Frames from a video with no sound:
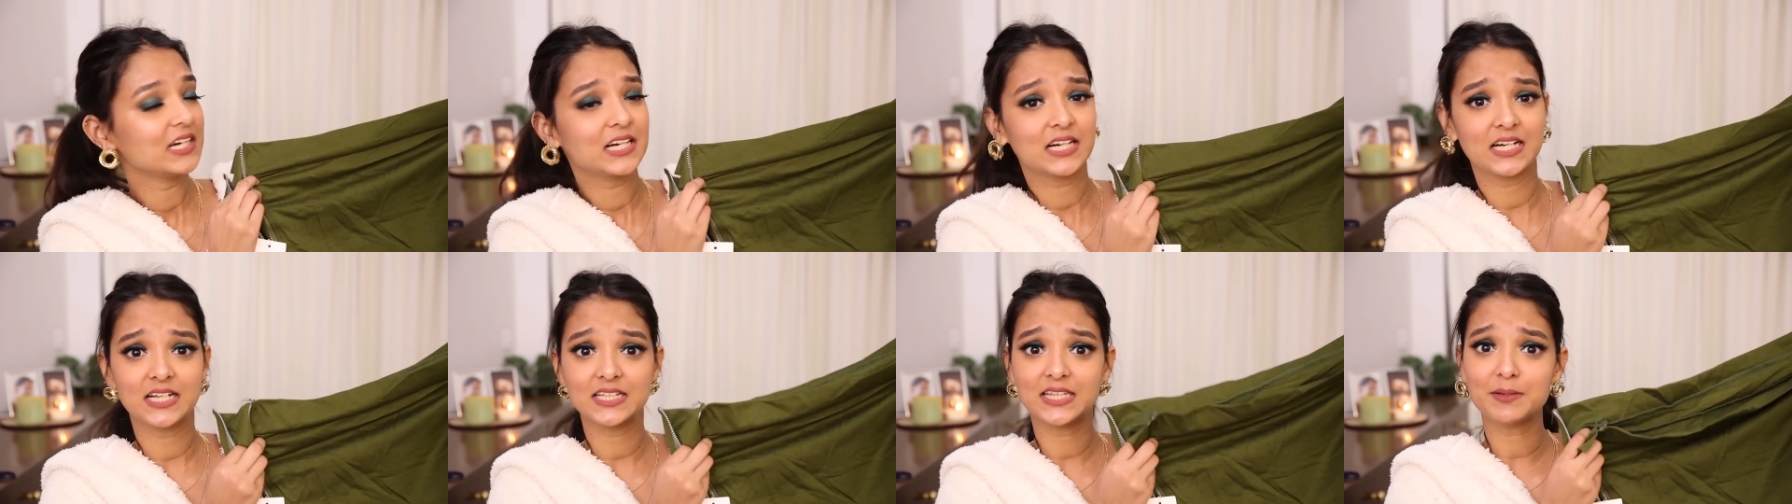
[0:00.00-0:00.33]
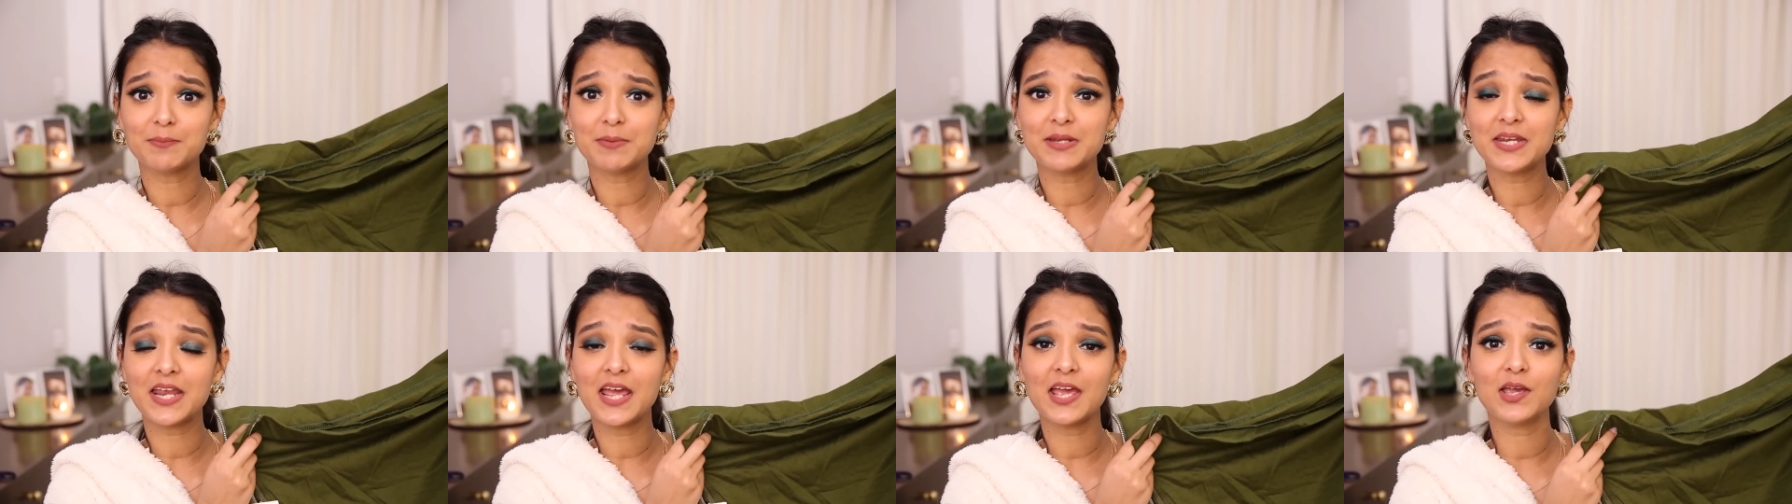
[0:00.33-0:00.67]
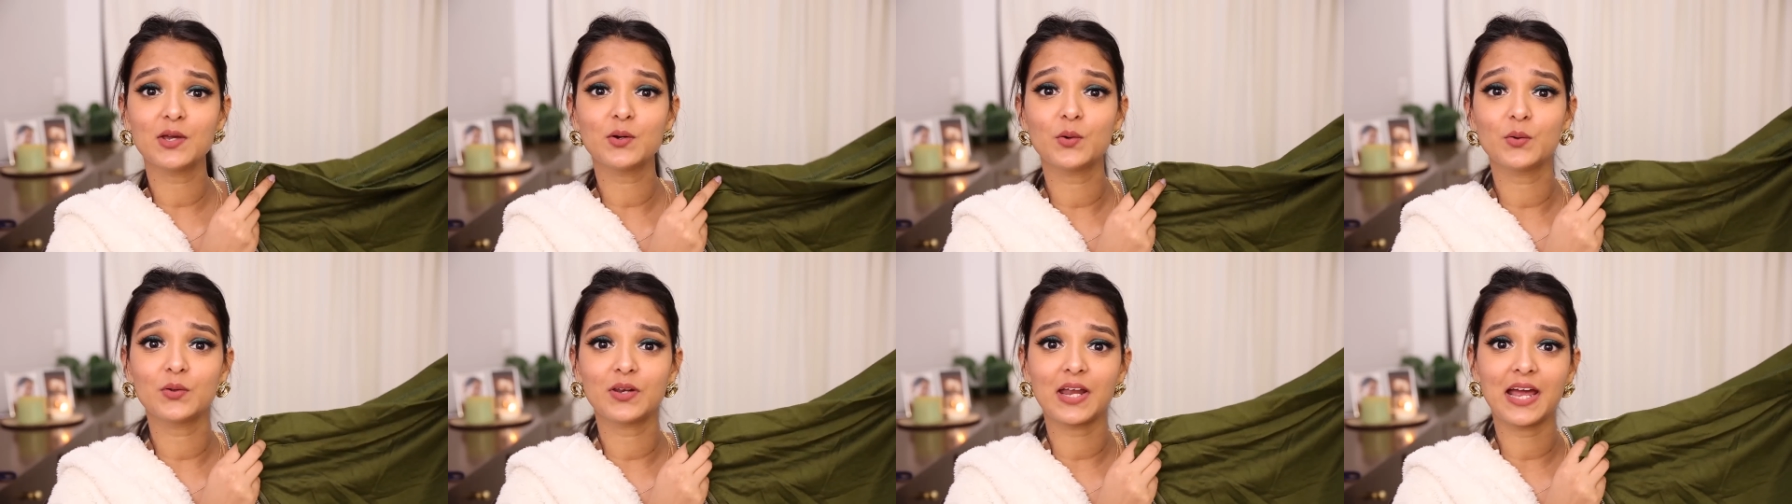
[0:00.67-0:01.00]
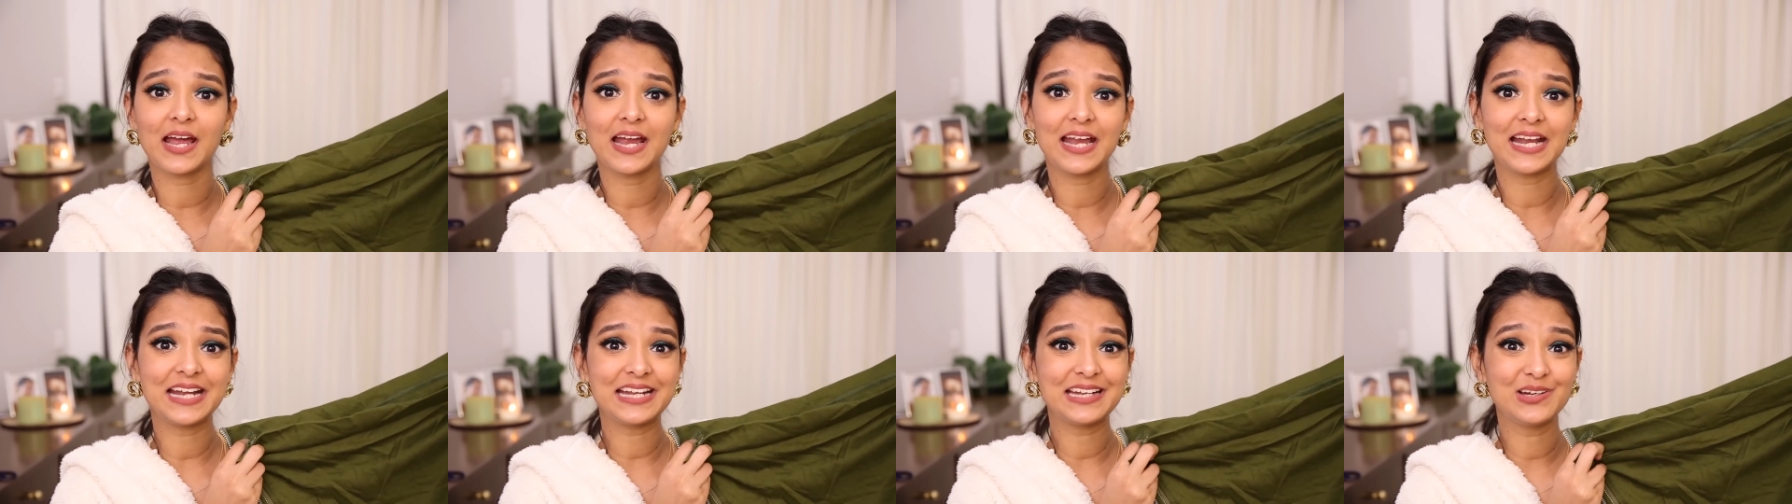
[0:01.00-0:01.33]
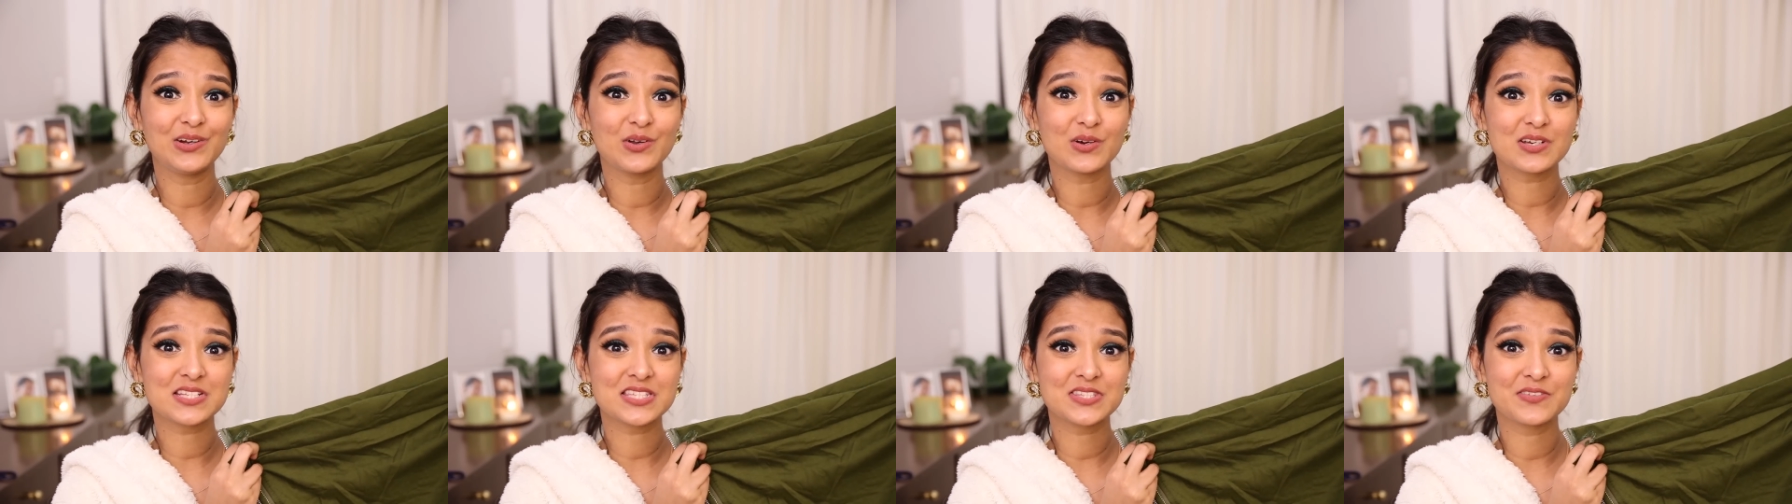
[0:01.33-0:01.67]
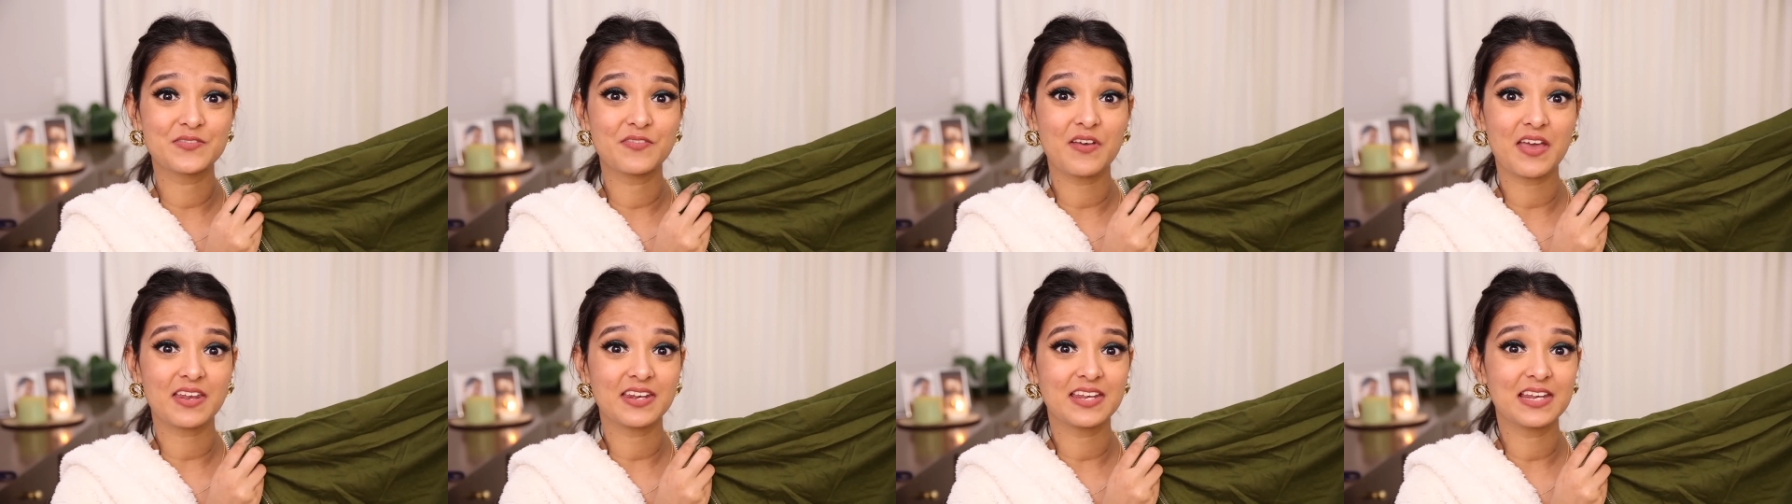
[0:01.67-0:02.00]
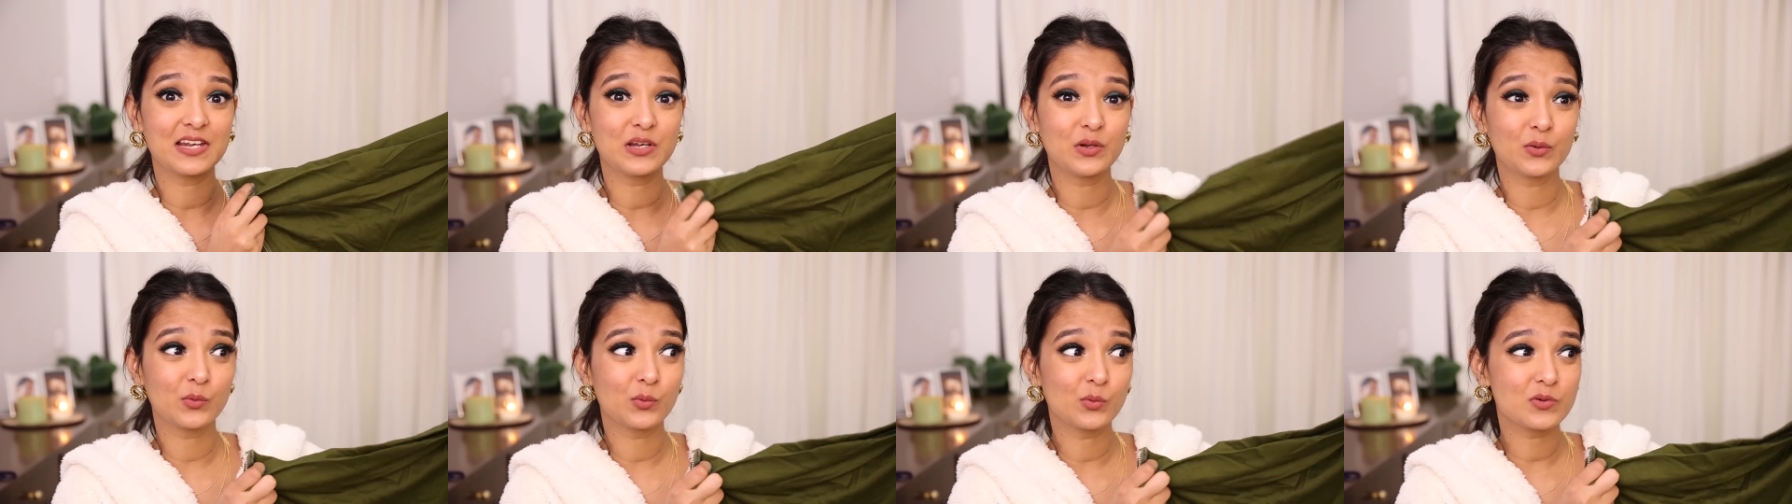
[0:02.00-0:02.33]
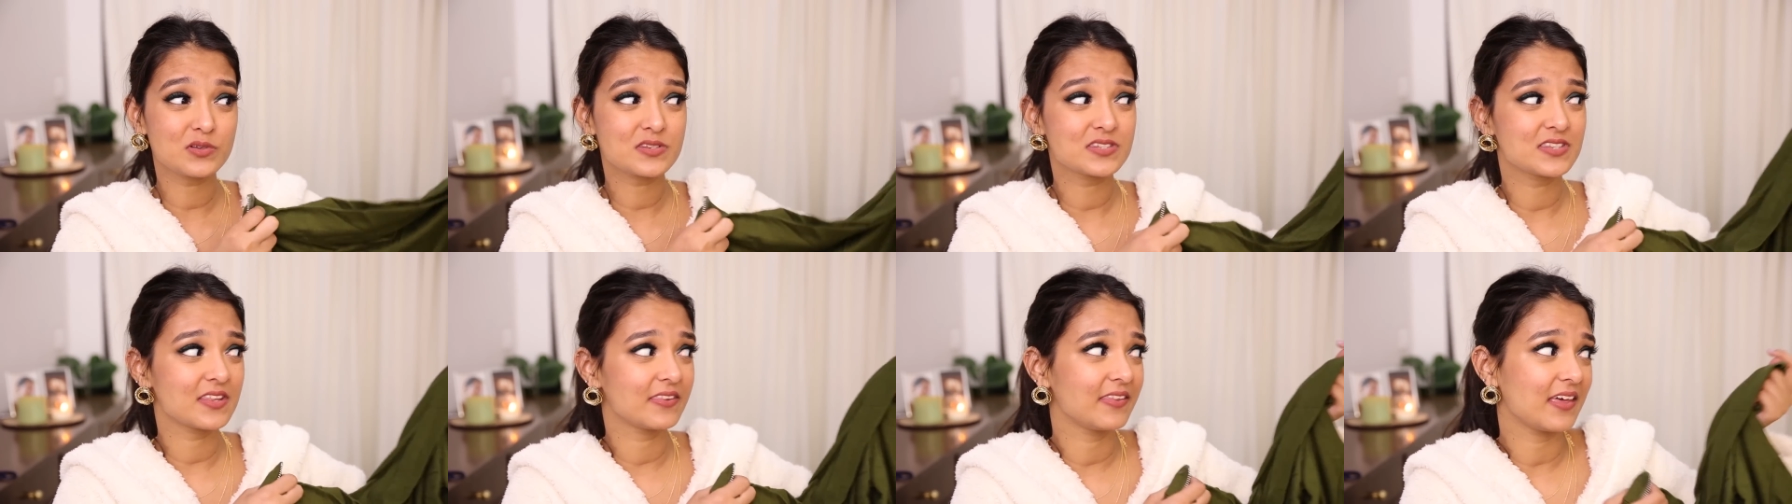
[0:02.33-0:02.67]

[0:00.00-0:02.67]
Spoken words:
khatam hi nahi ho raha hai. It looks very loose.